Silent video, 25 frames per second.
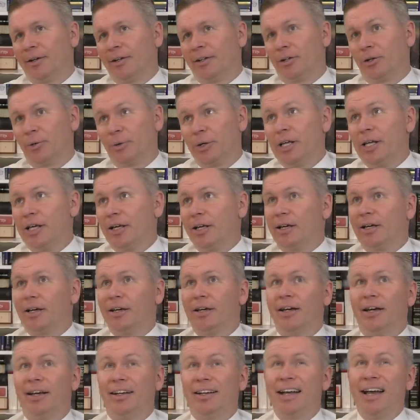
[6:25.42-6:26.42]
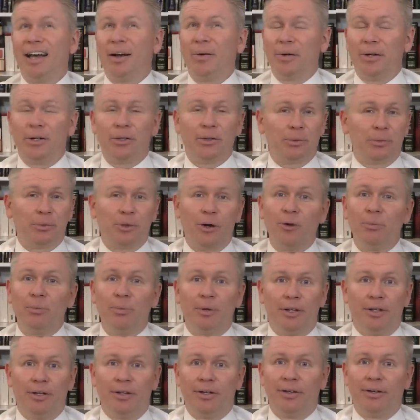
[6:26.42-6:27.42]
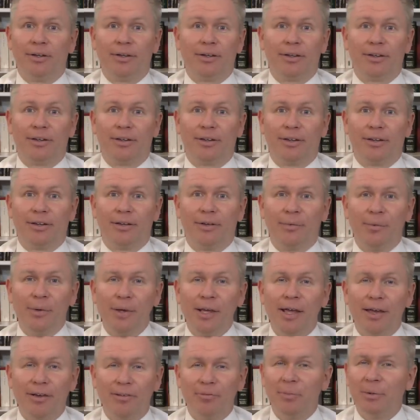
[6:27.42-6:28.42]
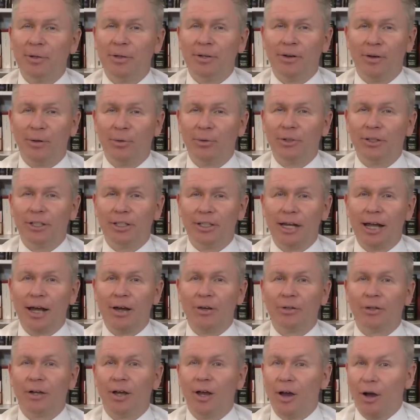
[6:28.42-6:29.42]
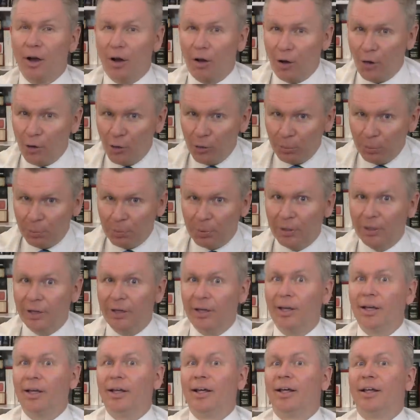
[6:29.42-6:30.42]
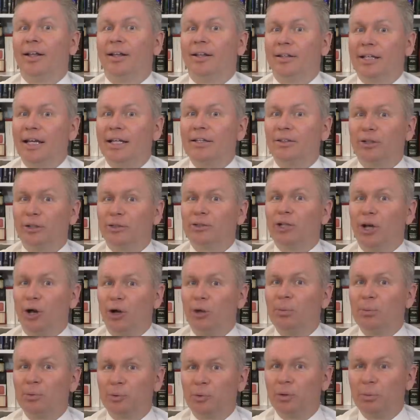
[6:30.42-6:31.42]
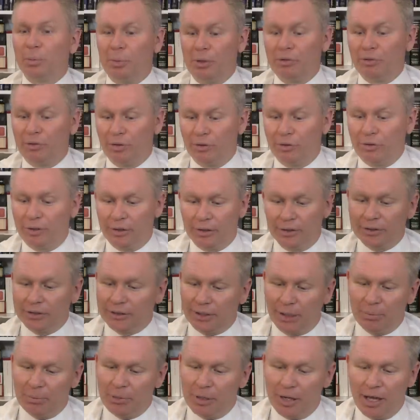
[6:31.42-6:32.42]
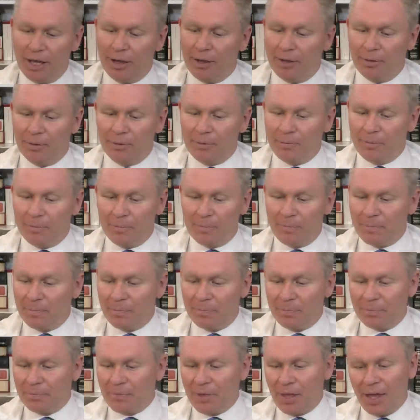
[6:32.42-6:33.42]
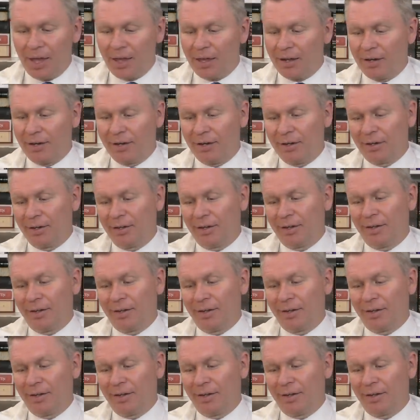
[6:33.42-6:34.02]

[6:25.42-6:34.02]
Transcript: Greek, and now under Roman. We have been holding out hope that those hopes would be fulfilled someday. And